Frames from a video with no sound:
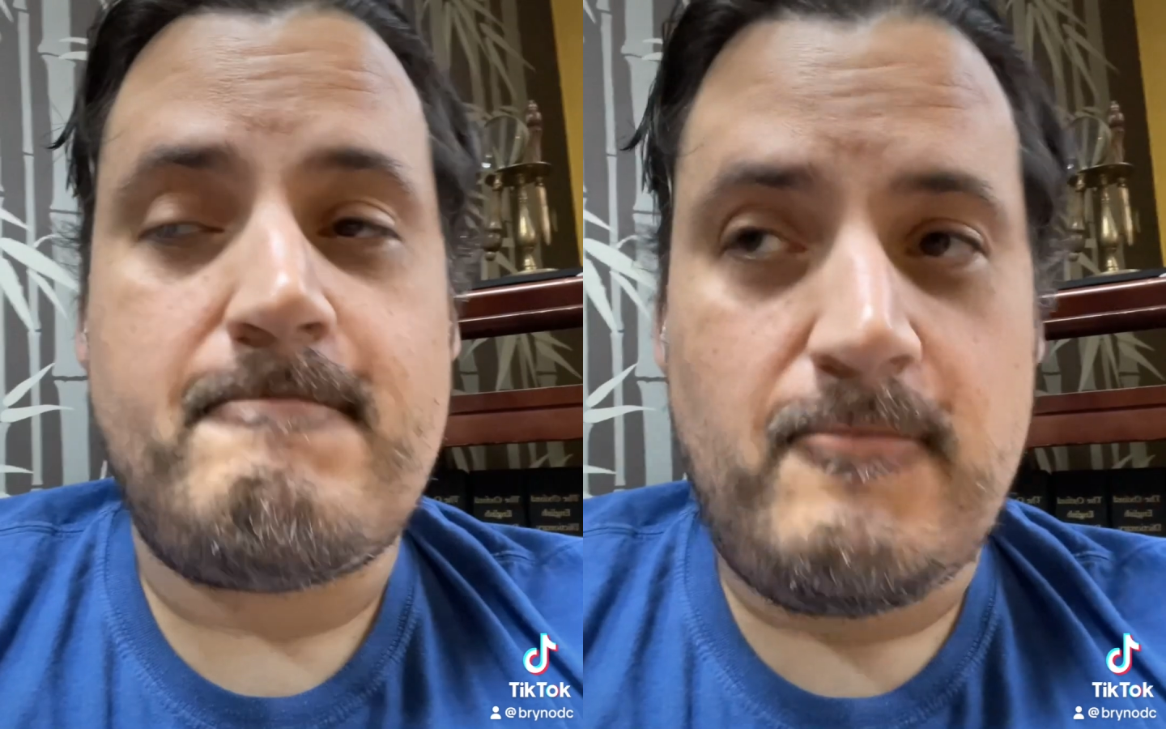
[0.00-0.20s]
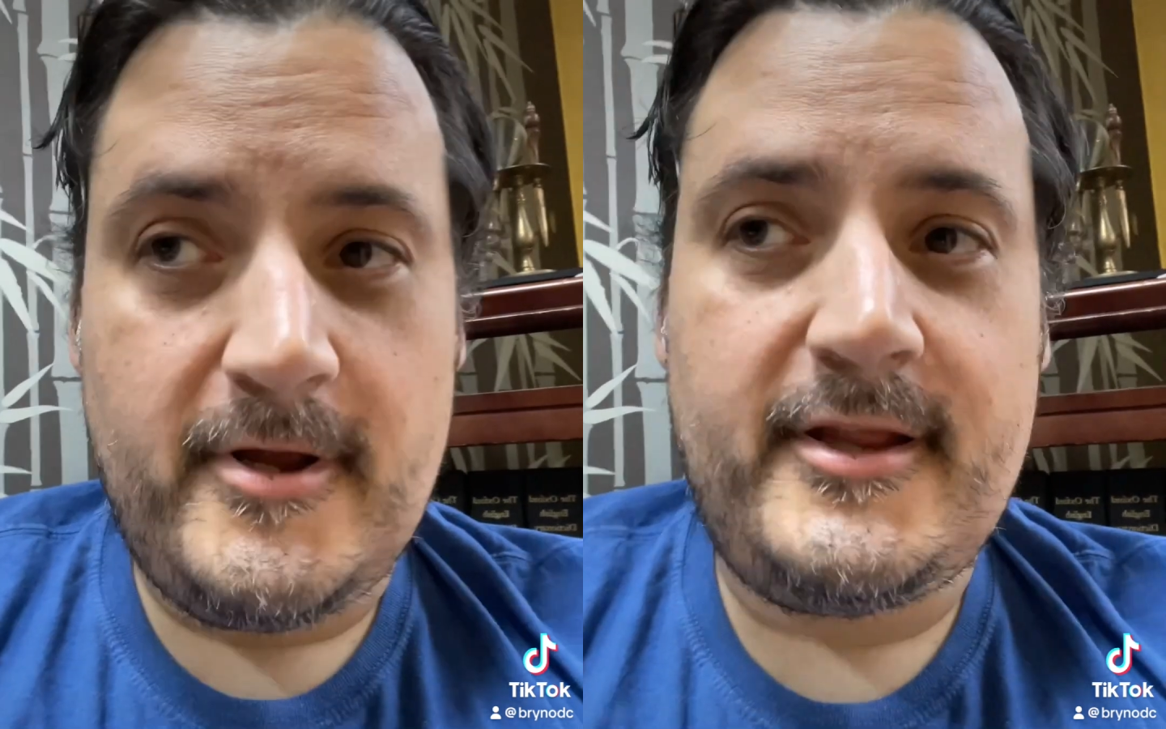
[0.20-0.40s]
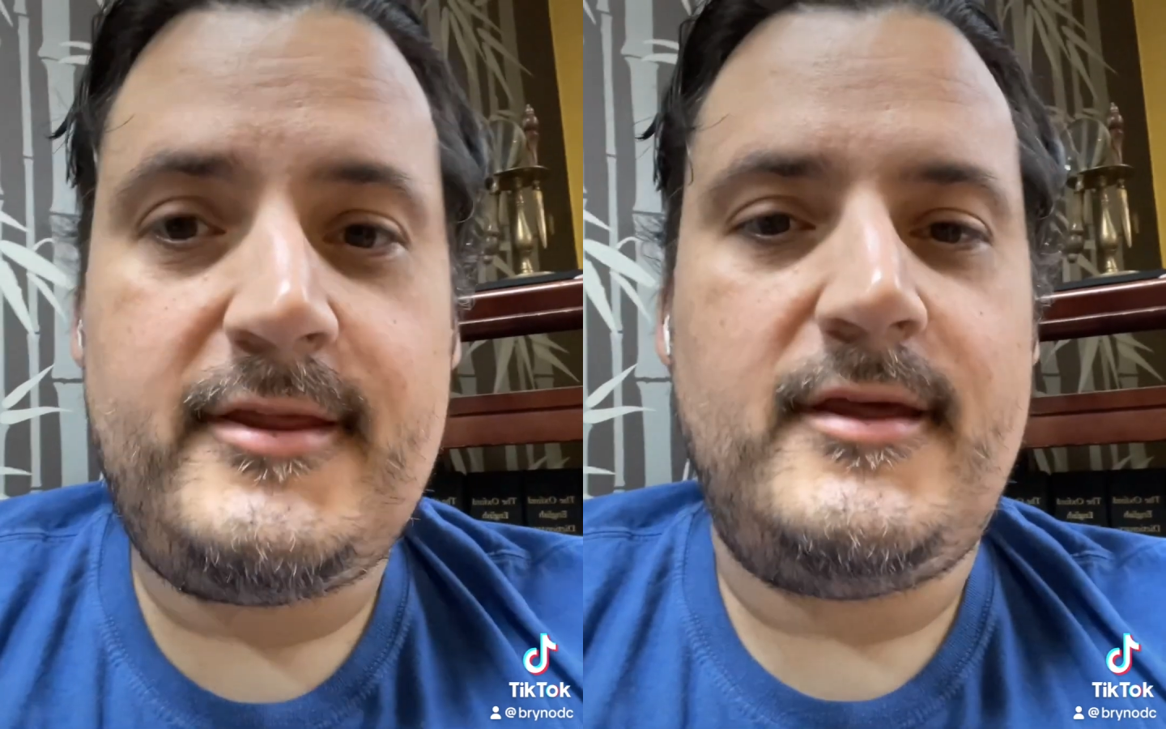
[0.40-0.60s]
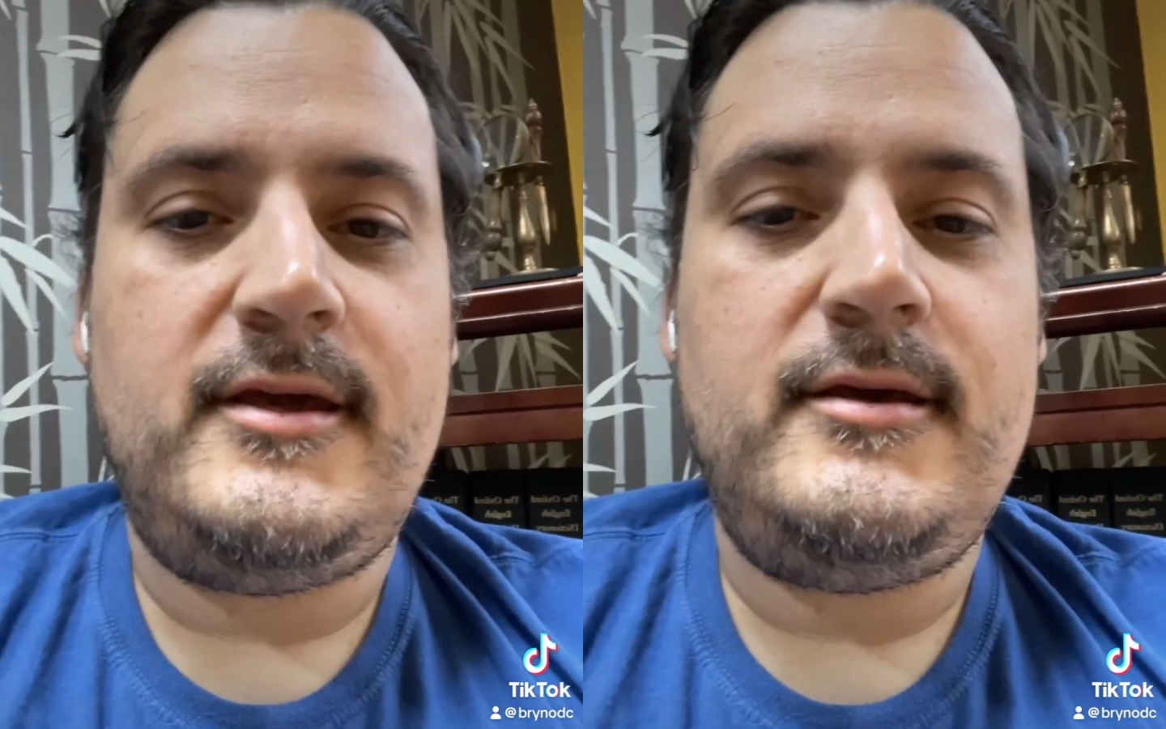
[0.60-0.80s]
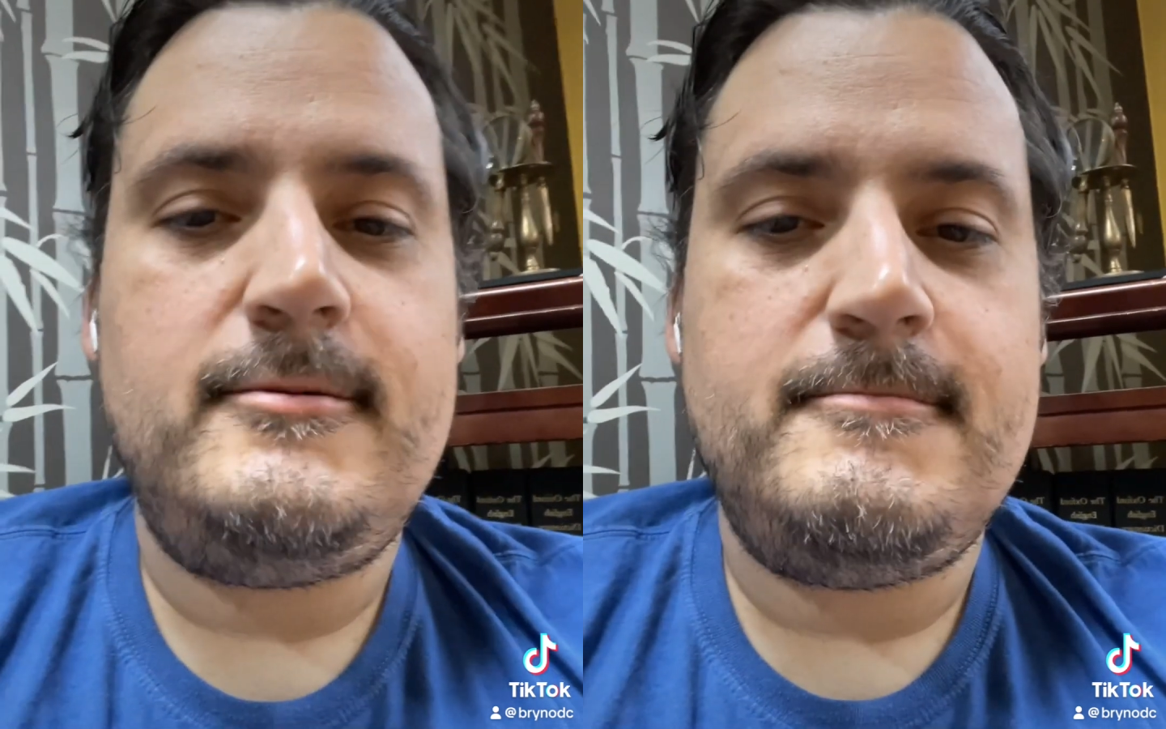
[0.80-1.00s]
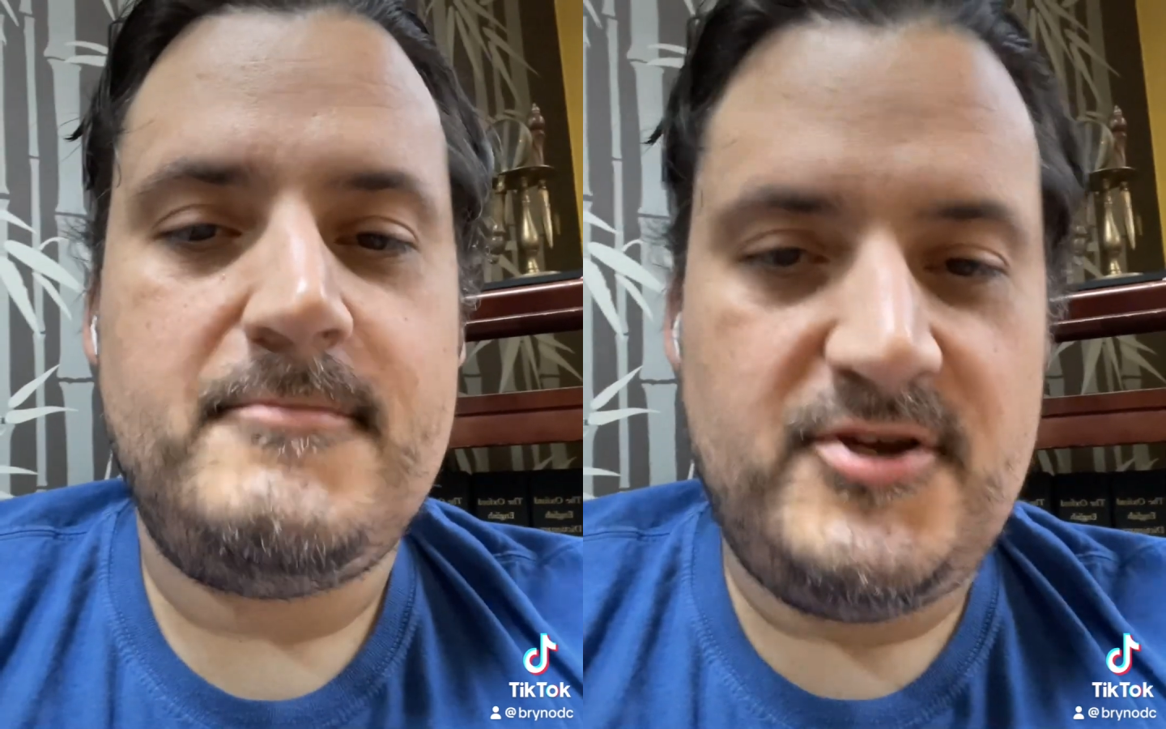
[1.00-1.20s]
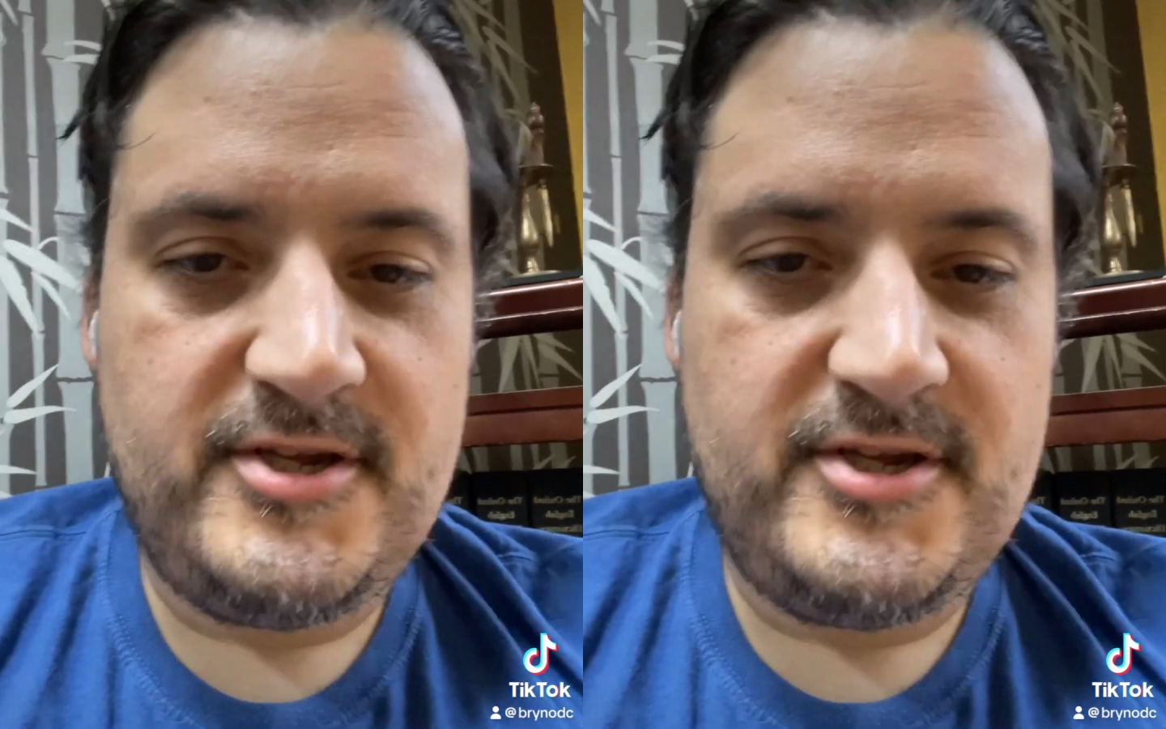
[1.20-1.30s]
really think you